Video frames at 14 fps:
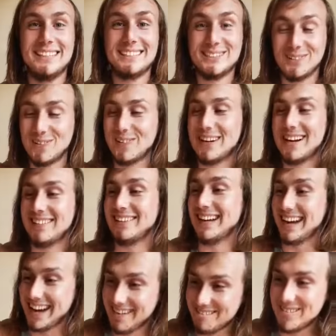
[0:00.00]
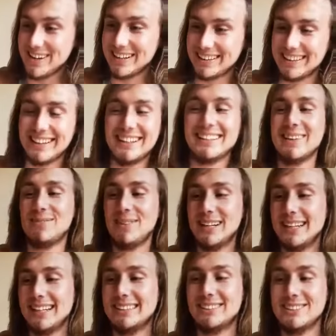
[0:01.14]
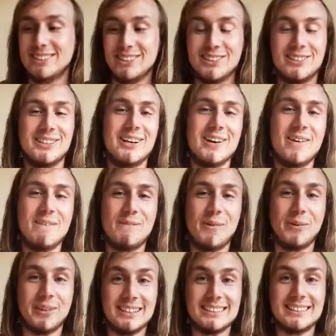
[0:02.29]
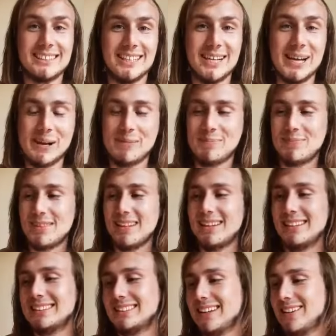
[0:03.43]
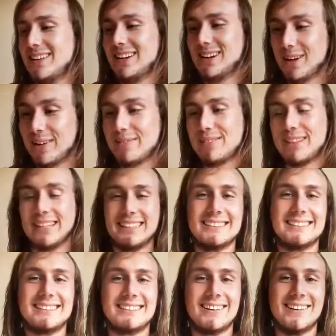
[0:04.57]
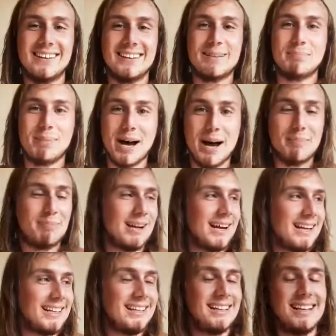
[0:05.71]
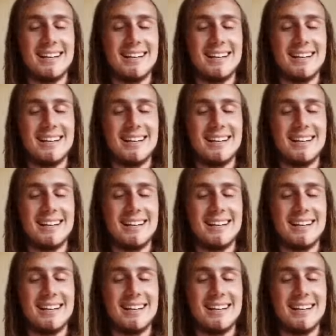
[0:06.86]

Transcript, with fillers: sorted out everything that we need to do for this year. So a lot of things in the pipeline.